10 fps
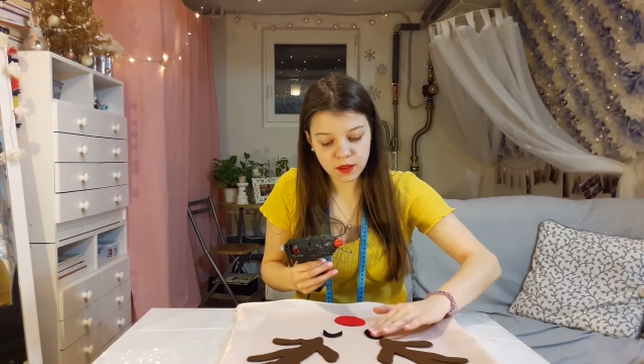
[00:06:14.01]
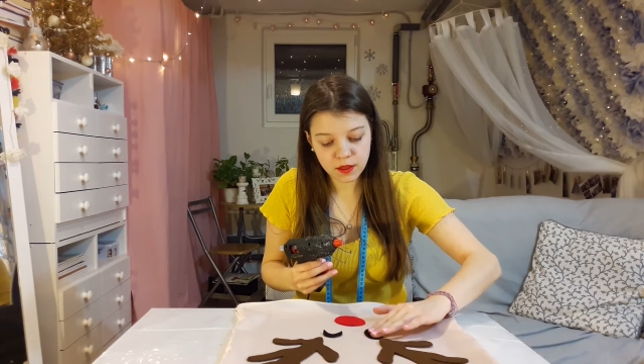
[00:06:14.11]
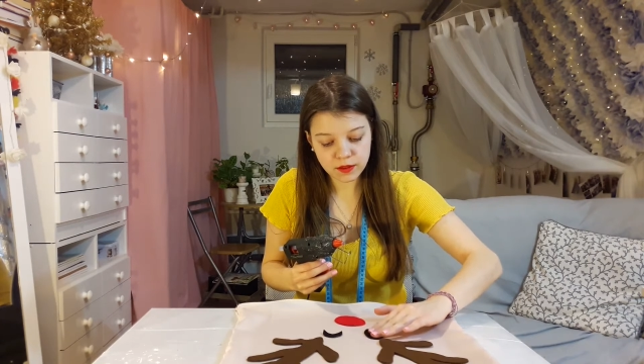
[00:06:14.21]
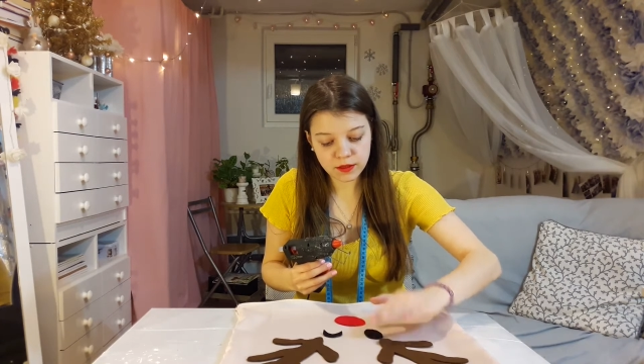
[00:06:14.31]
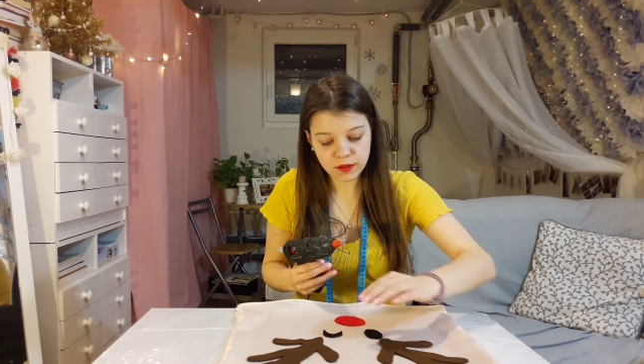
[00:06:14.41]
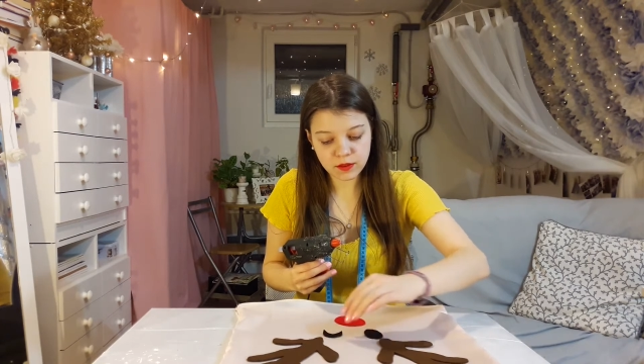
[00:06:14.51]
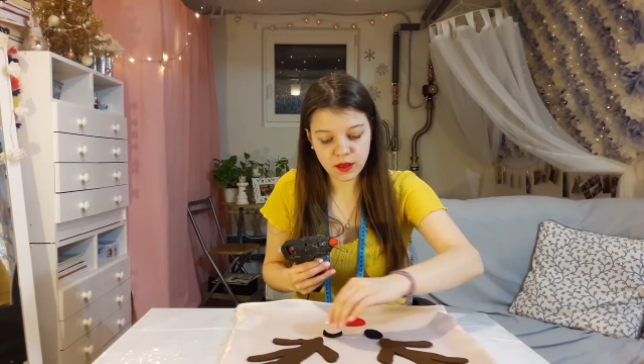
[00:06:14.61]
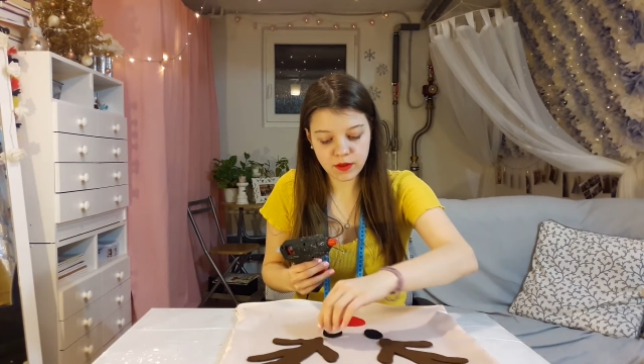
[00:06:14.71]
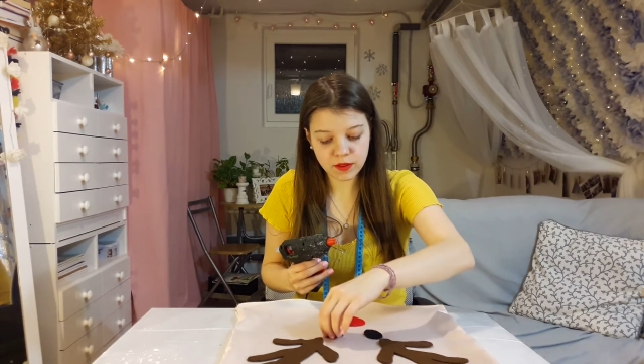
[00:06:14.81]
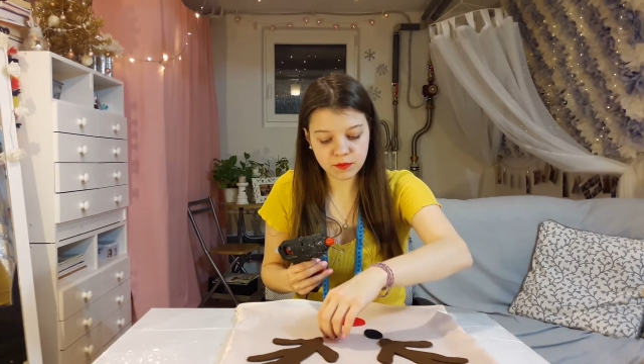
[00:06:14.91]
and that you
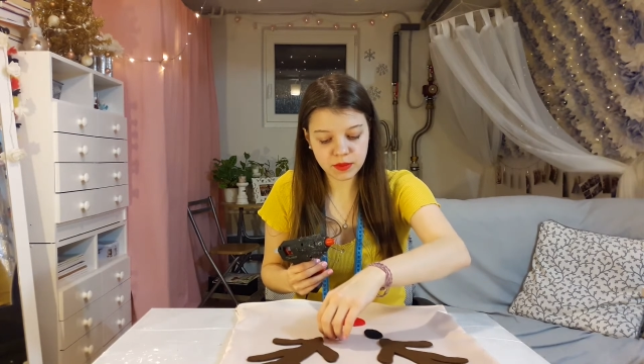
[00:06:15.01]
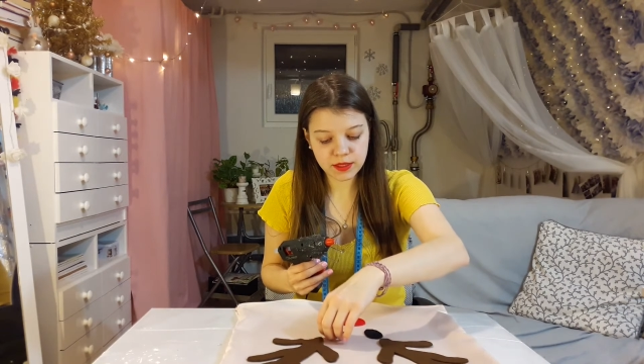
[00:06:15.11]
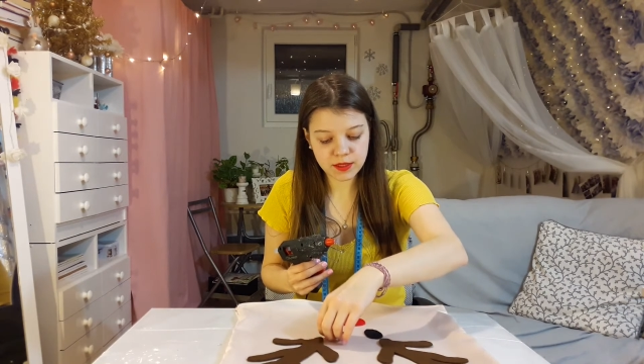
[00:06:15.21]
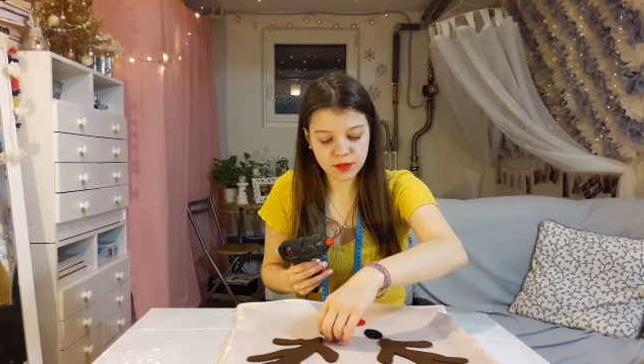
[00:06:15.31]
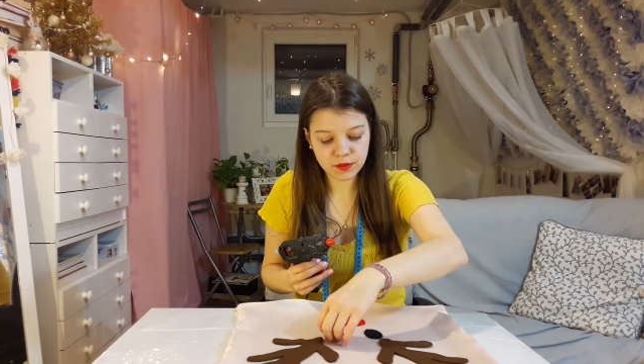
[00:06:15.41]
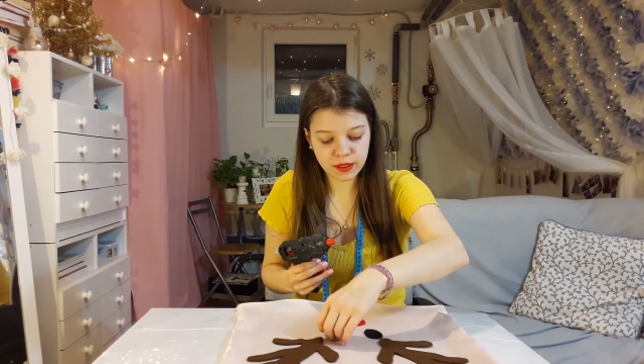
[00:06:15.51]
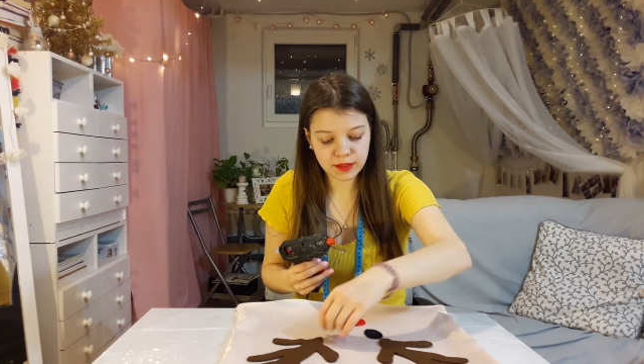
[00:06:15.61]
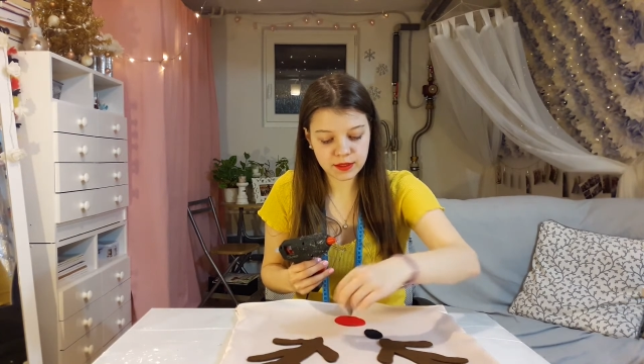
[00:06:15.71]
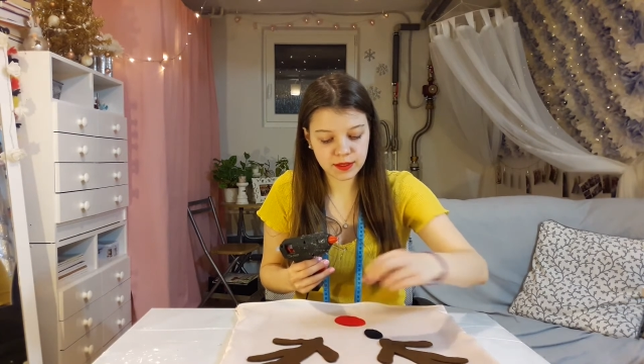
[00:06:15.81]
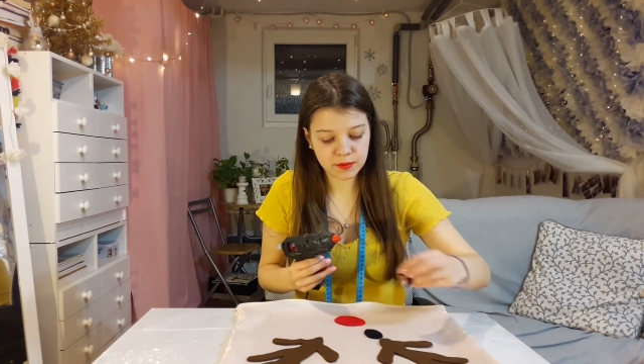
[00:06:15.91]
have it placed
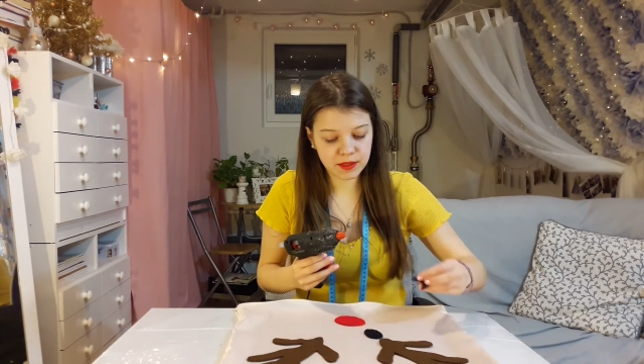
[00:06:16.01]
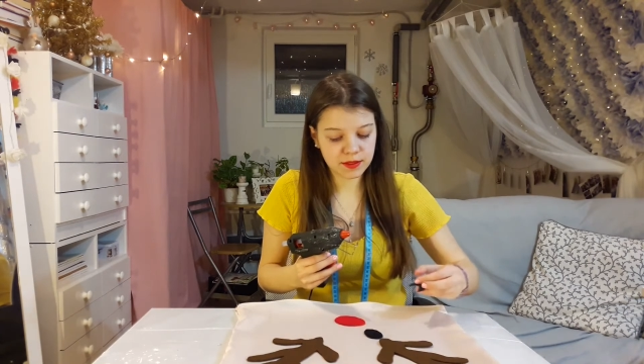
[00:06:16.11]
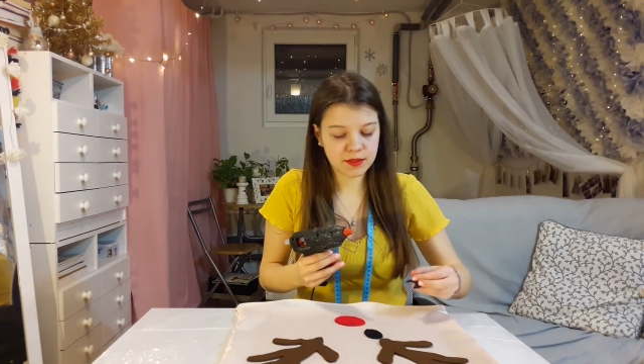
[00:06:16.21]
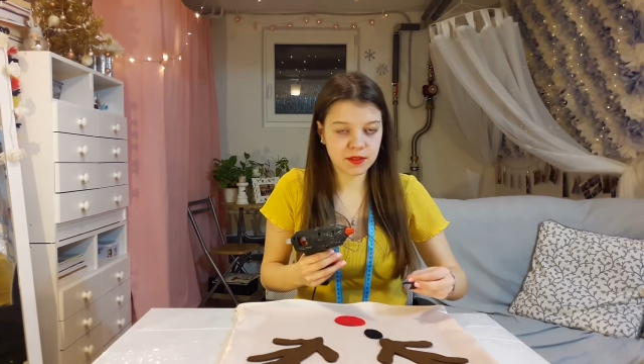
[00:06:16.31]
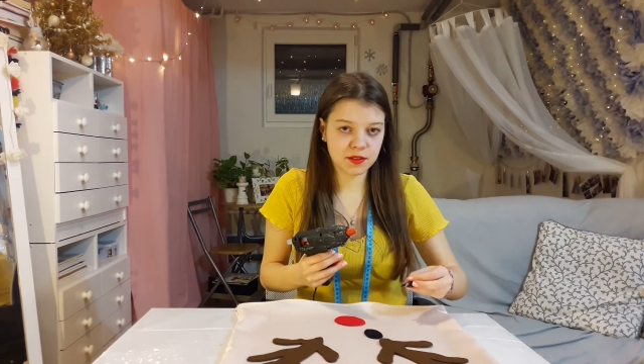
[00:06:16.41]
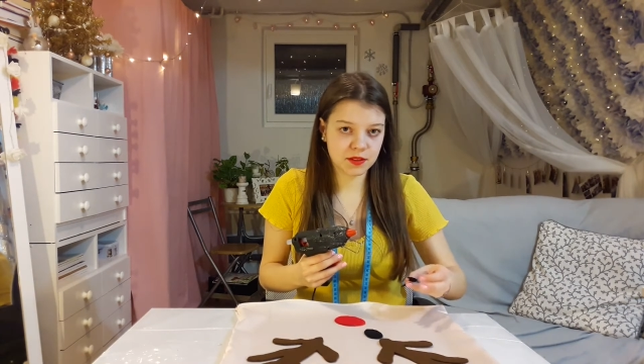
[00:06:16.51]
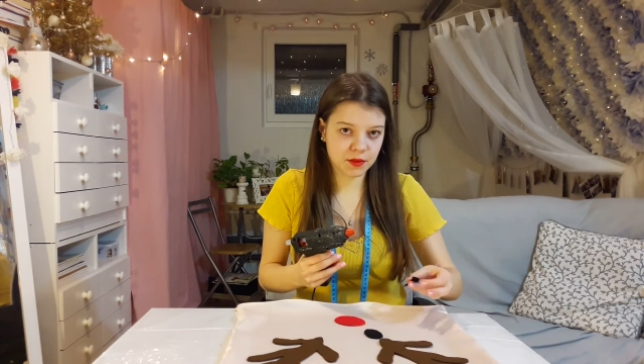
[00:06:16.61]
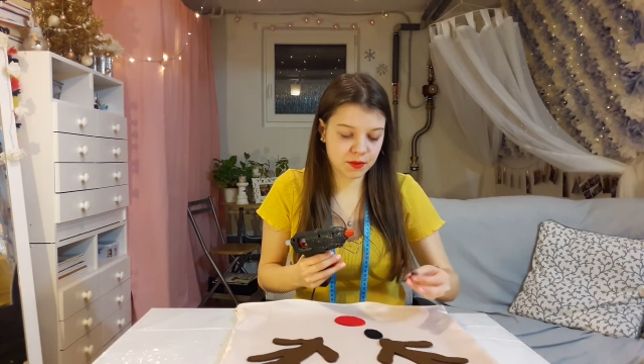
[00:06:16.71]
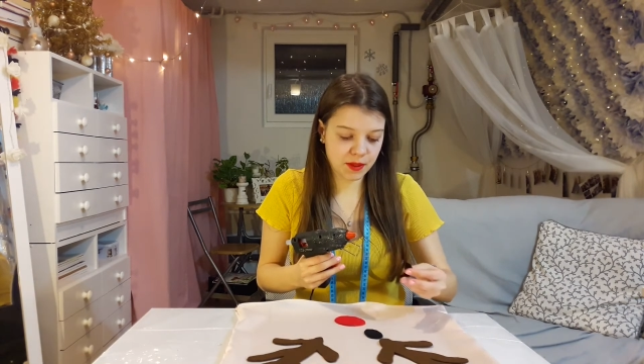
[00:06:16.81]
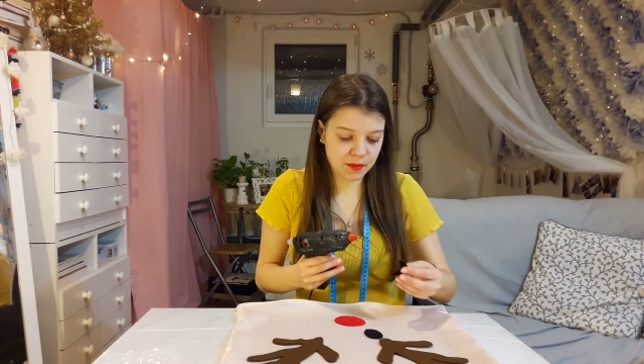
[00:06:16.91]
correctly, because there's
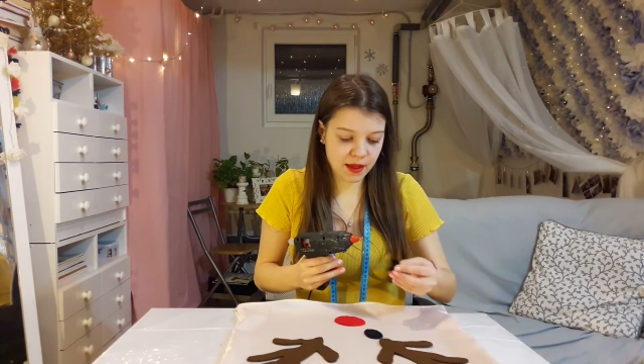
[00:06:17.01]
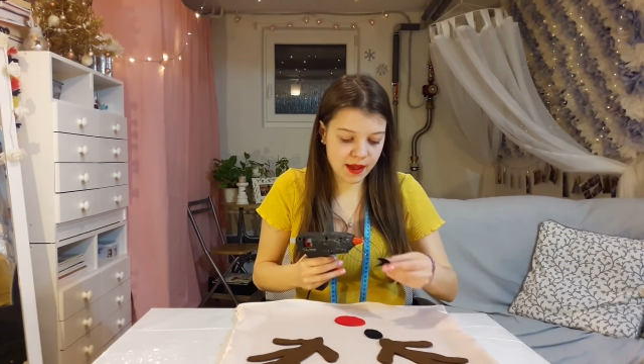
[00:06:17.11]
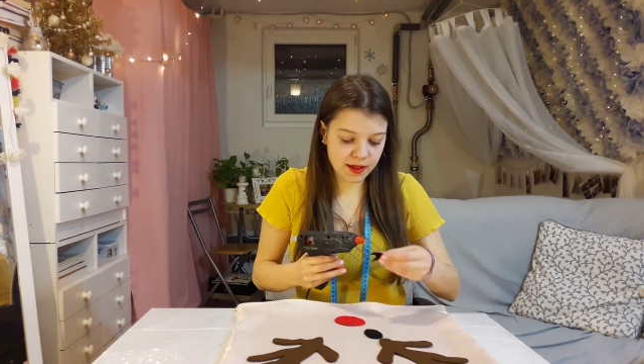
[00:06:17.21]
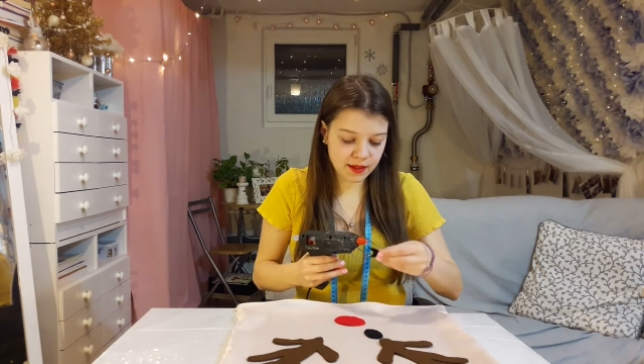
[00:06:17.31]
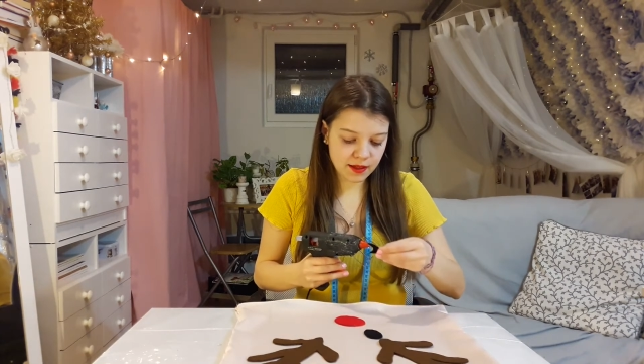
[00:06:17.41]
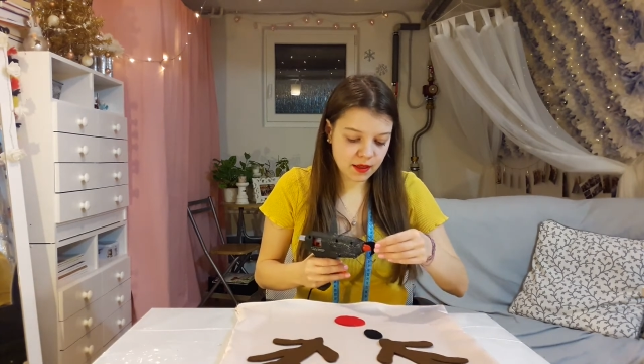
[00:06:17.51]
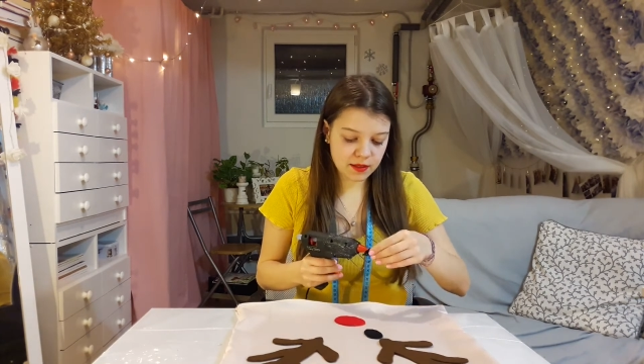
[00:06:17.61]
no way back.